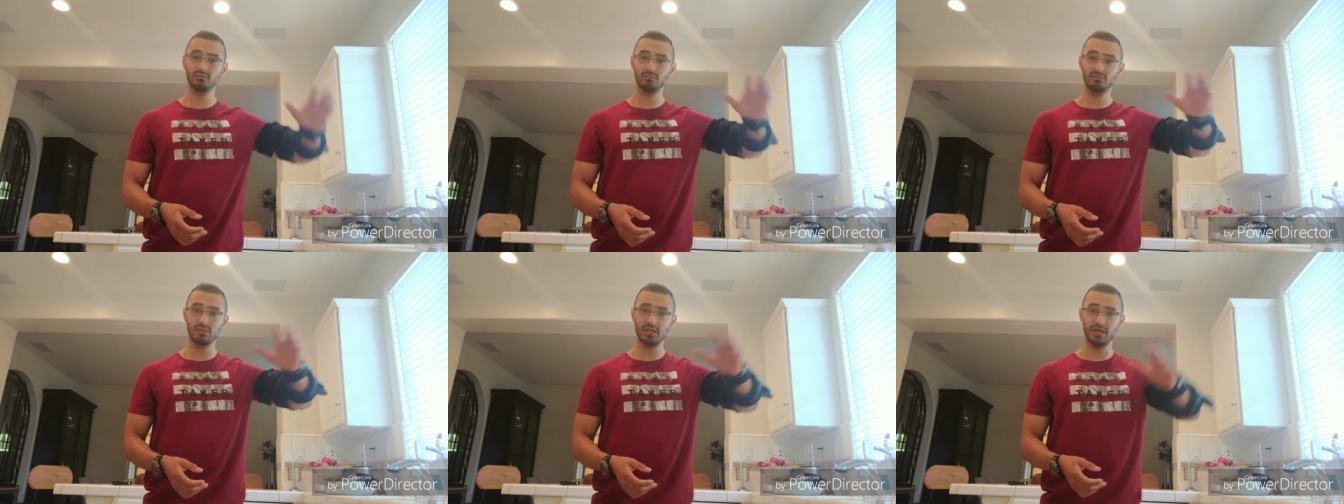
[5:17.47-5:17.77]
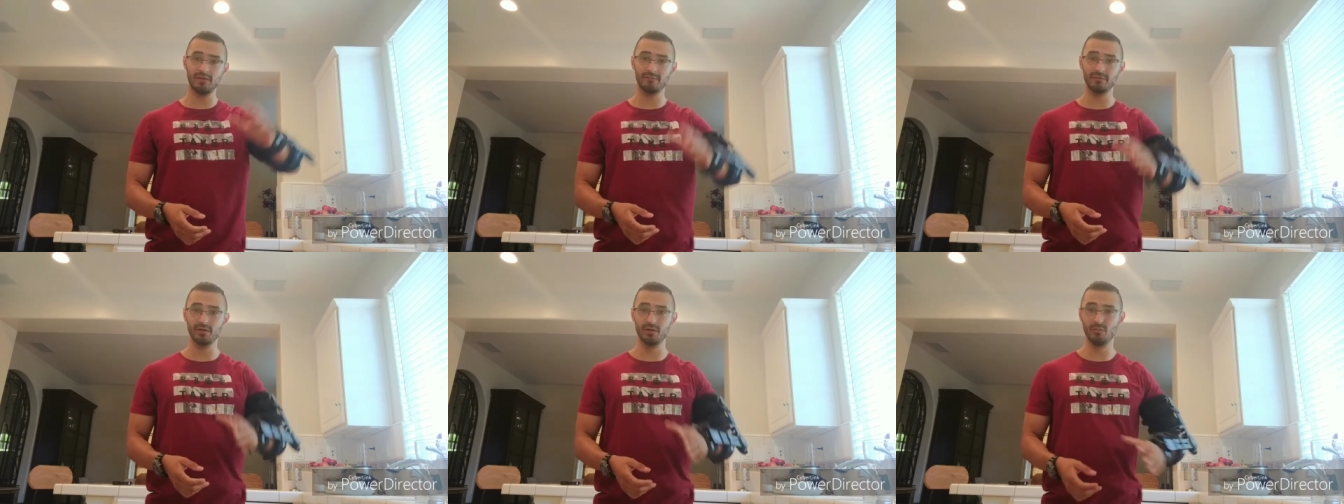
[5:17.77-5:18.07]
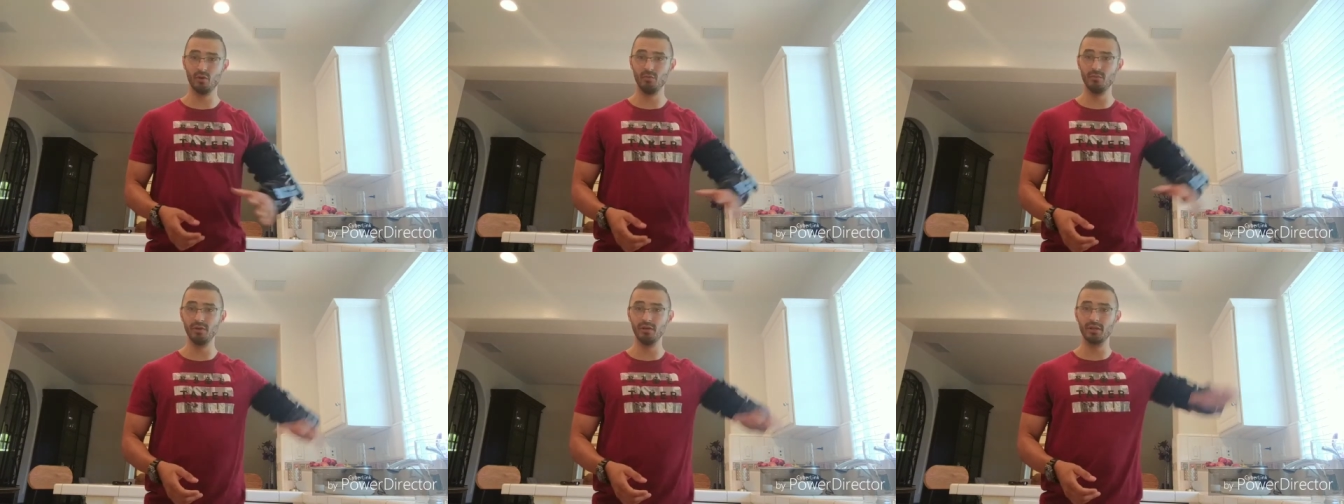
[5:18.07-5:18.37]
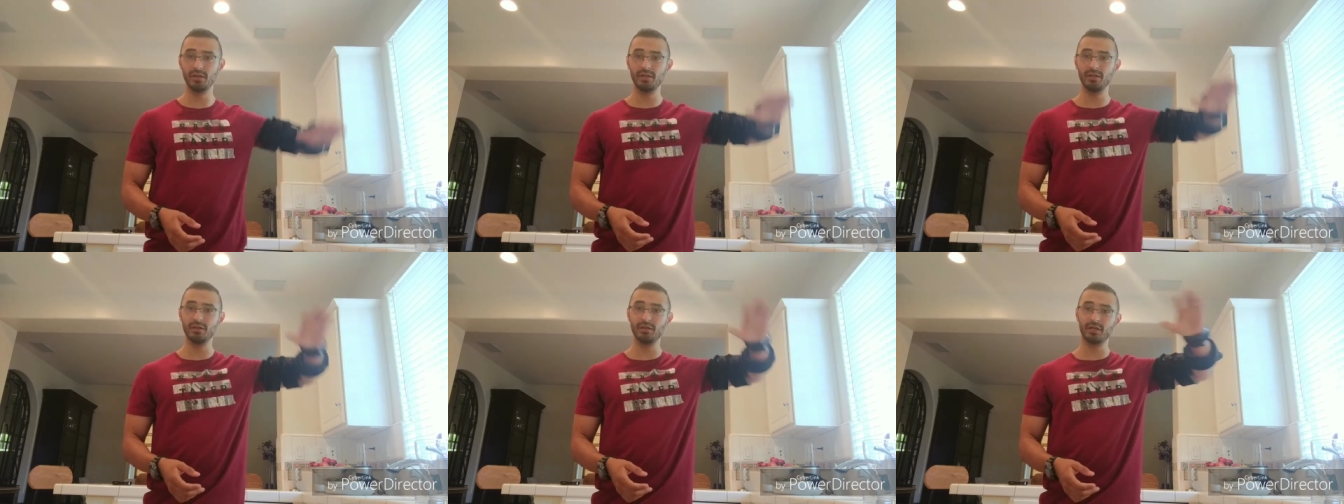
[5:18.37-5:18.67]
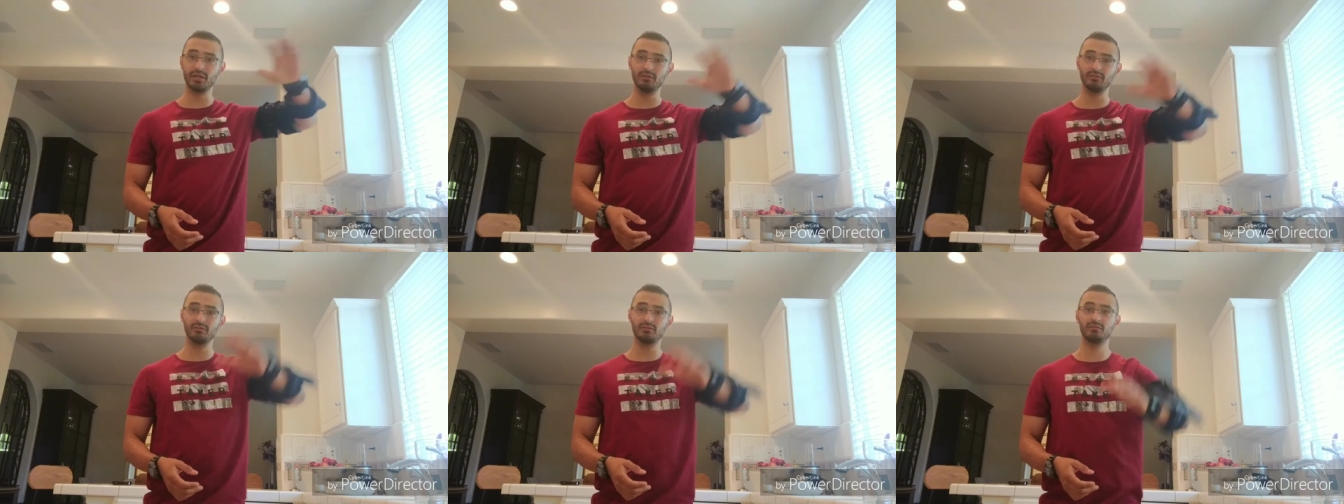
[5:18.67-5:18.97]
have good mobility in
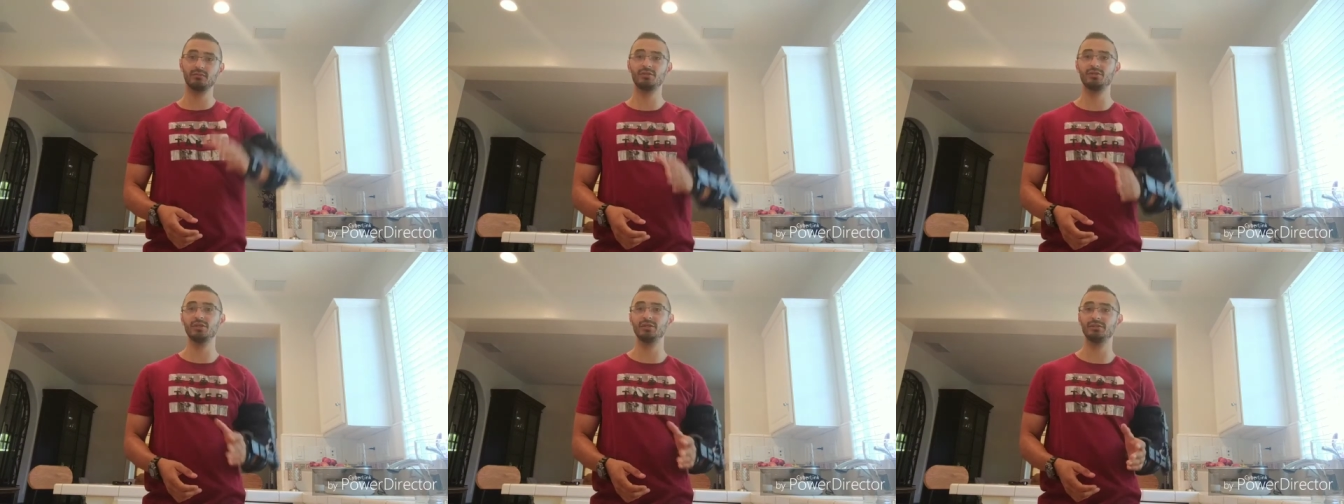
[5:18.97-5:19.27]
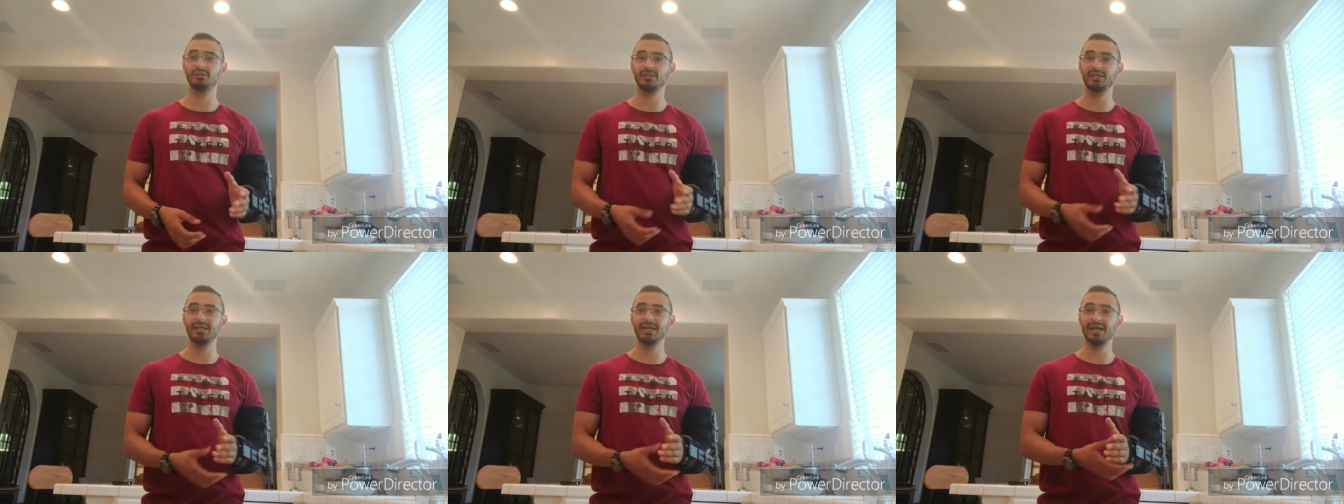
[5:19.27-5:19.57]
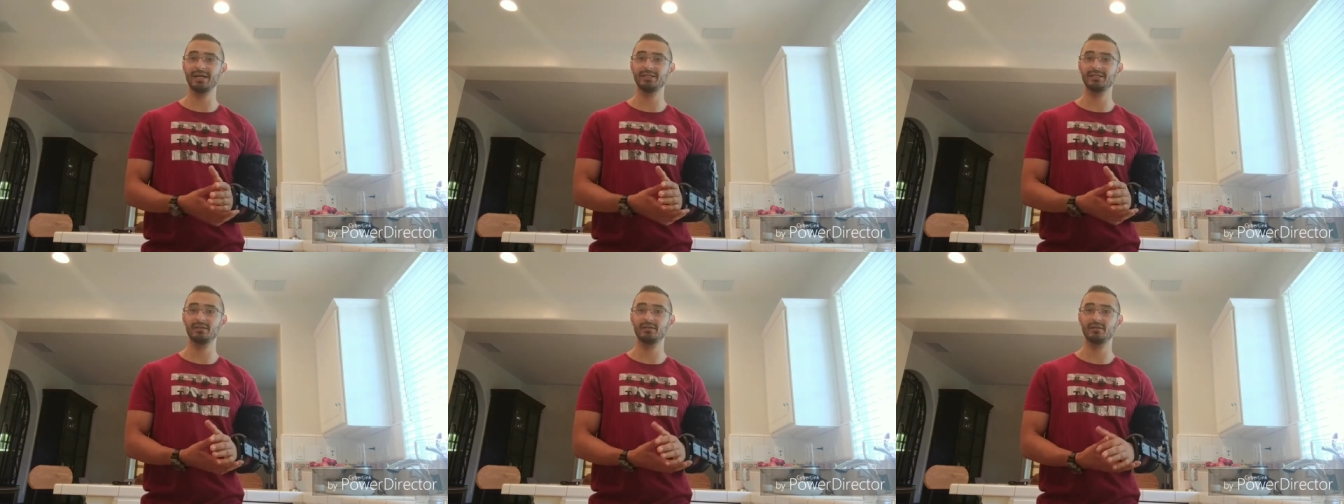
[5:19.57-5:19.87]
here, just can't